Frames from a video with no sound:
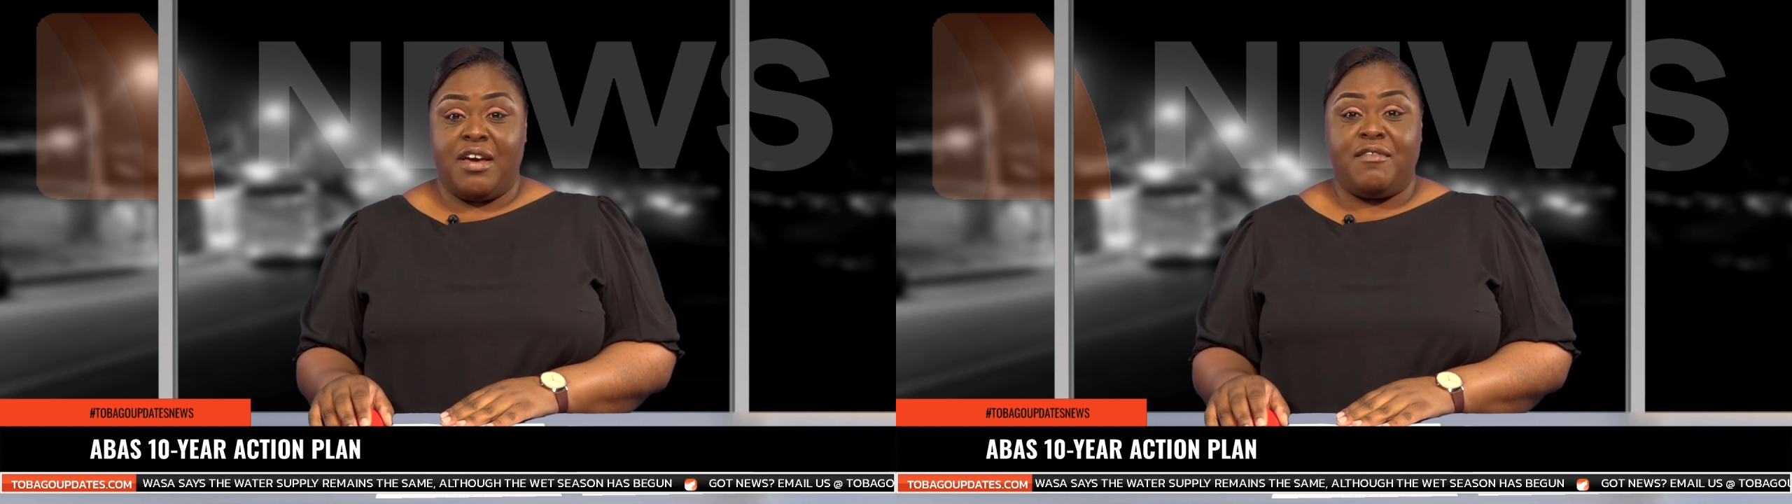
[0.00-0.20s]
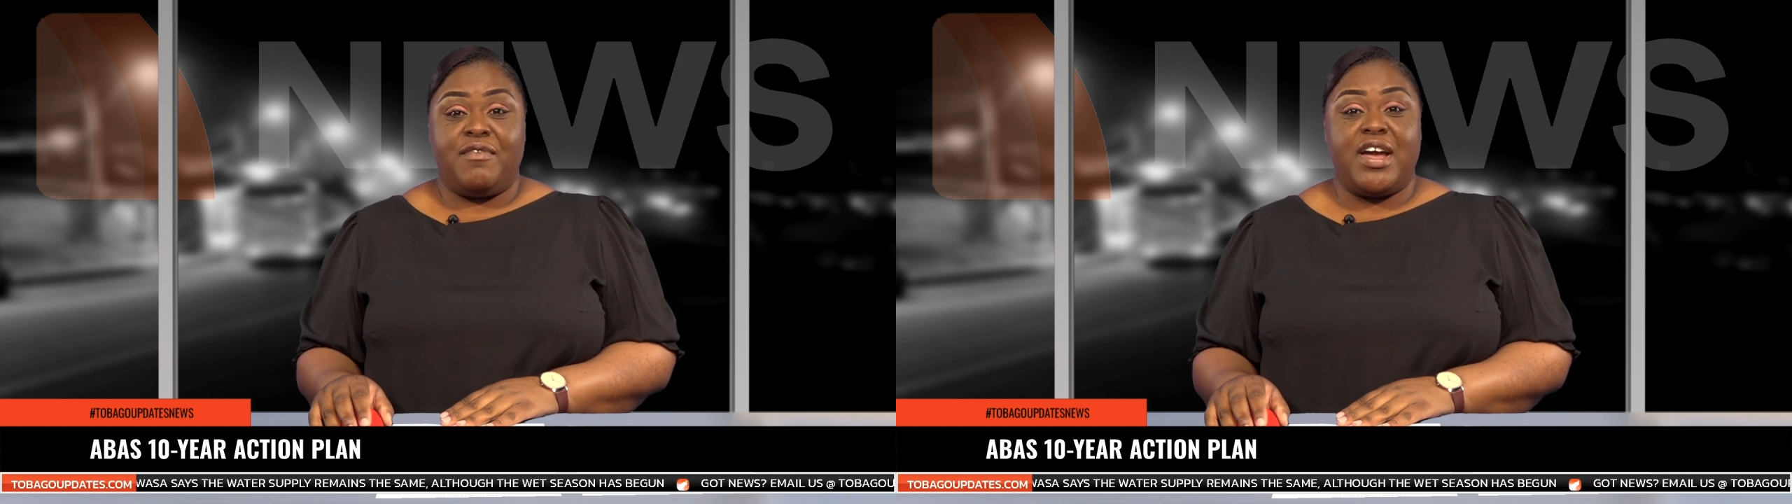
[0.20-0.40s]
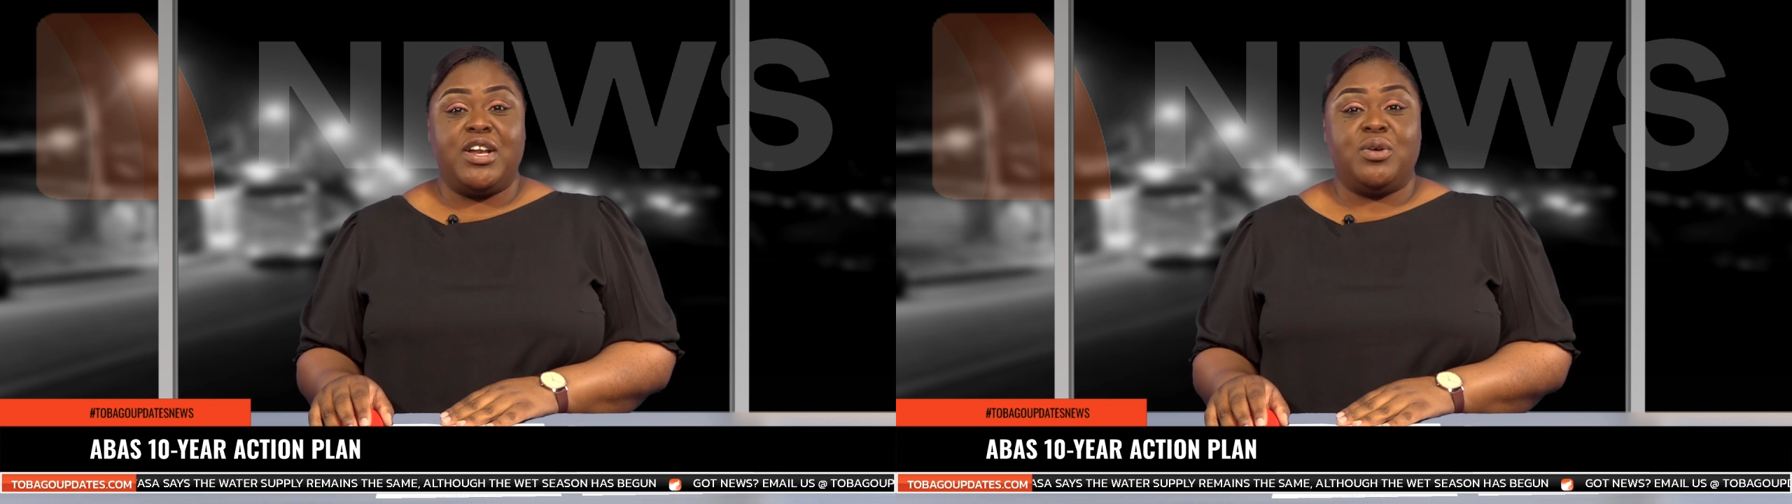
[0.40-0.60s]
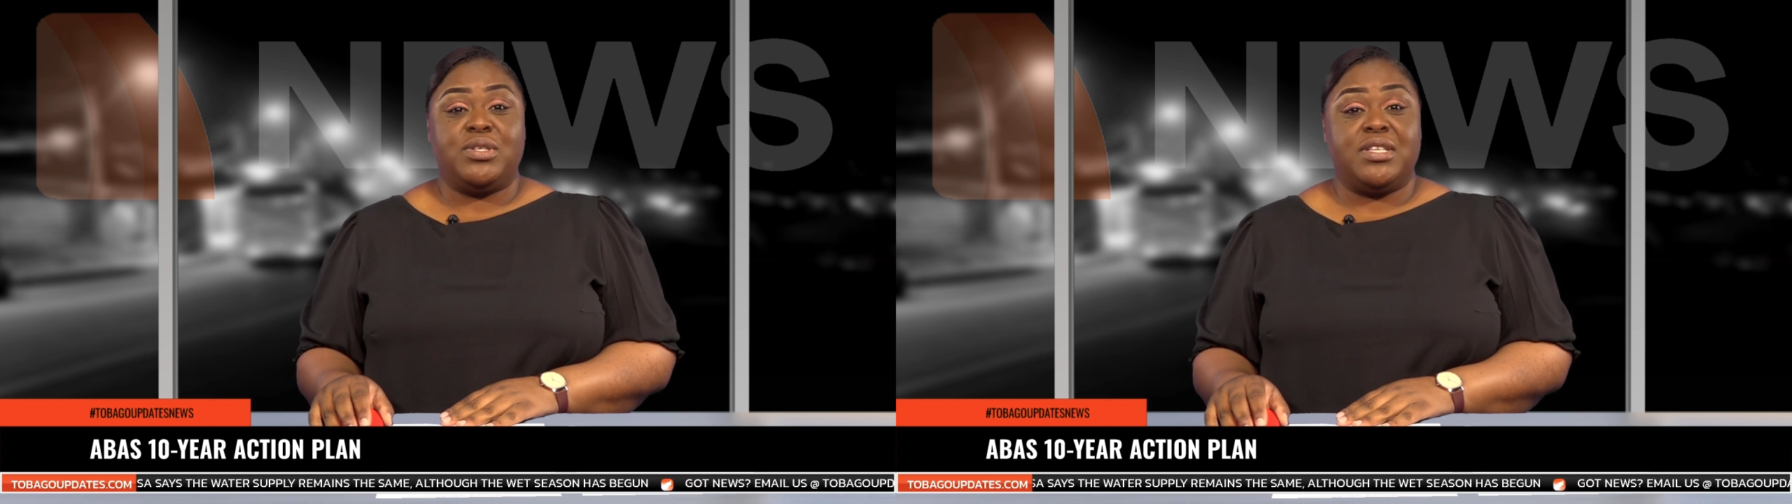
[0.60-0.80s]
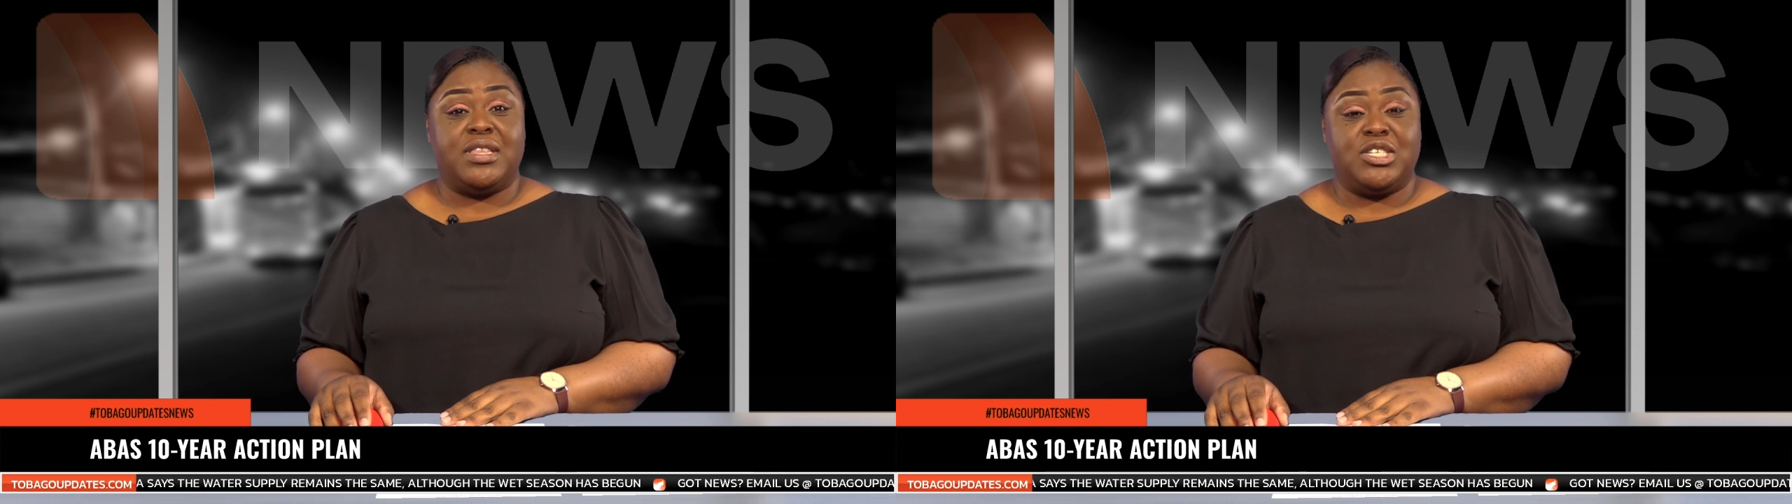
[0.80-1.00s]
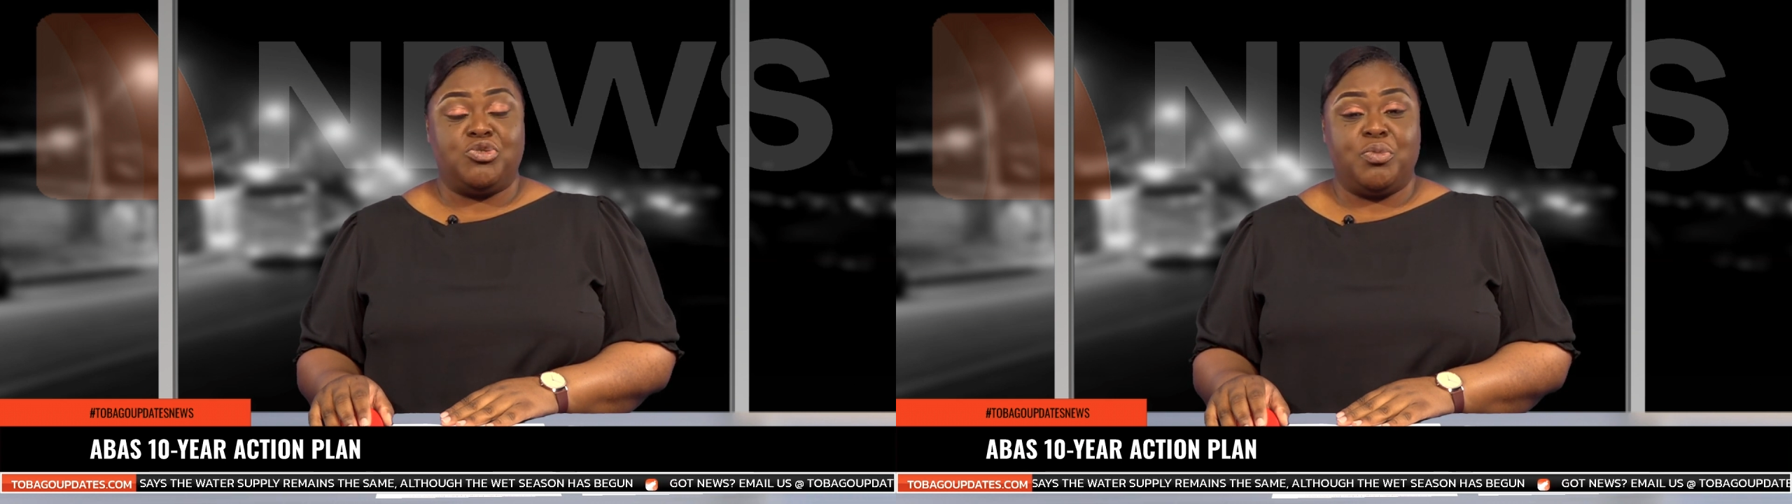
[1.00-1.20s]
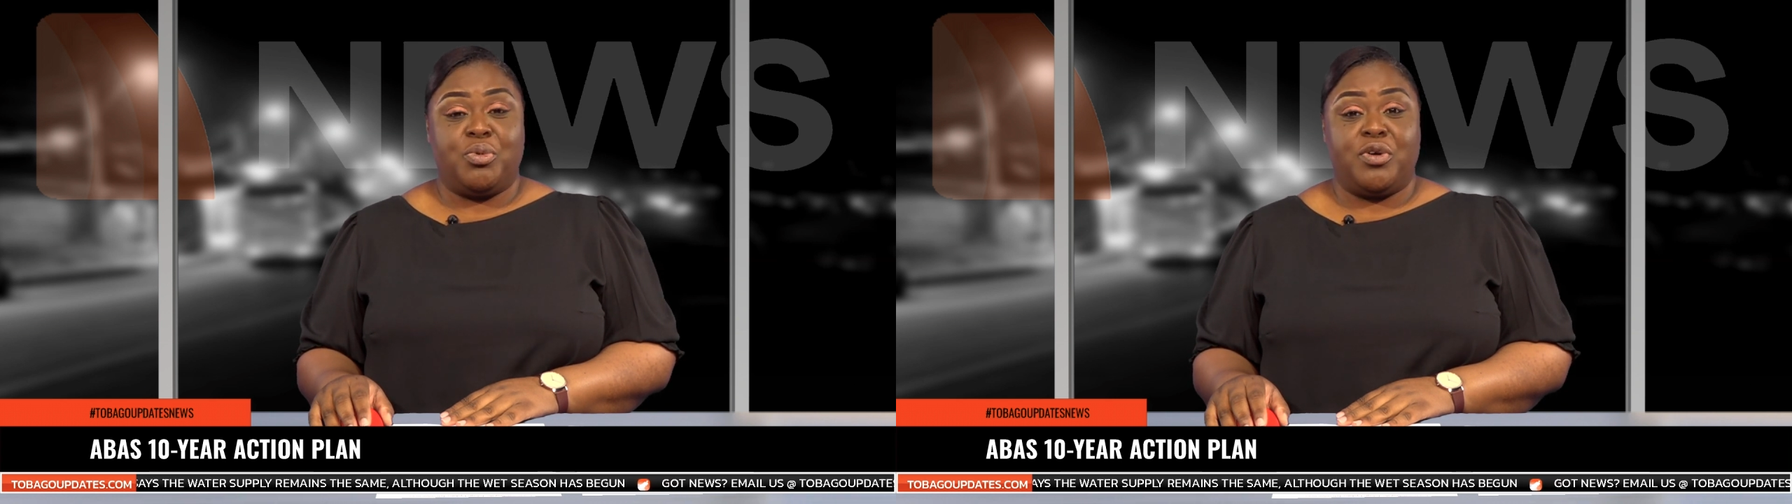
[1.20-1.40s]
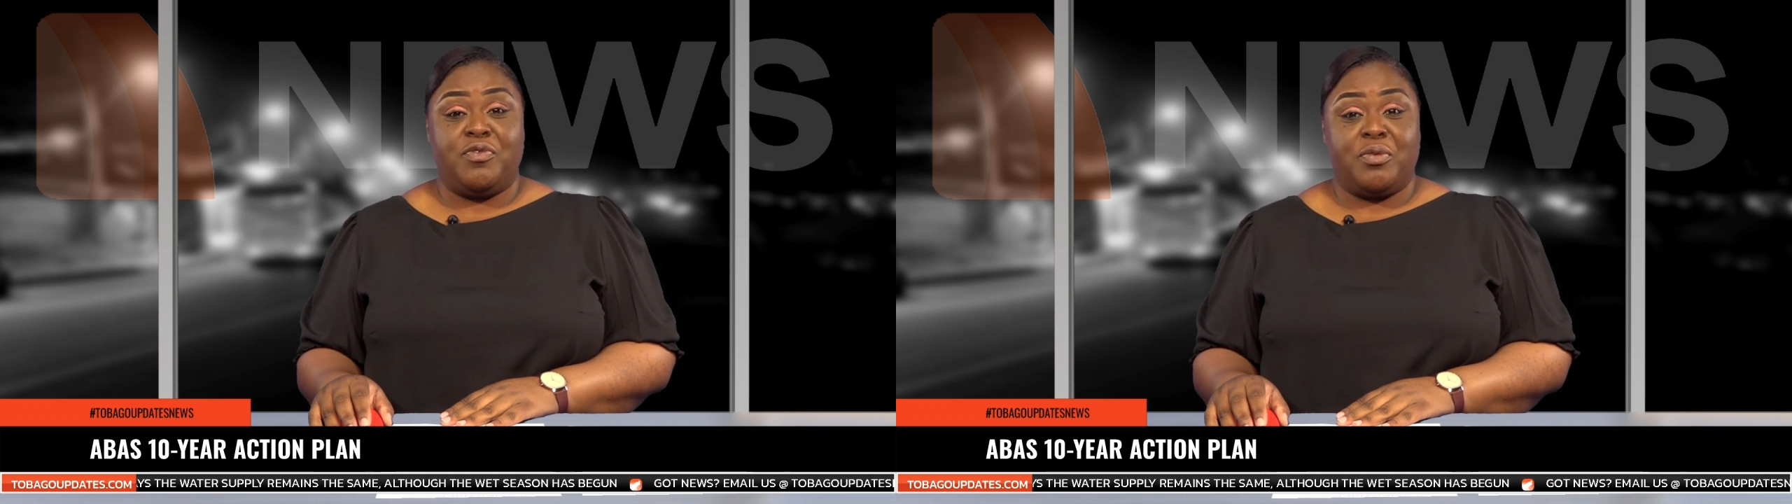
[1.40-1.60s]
Find out in this report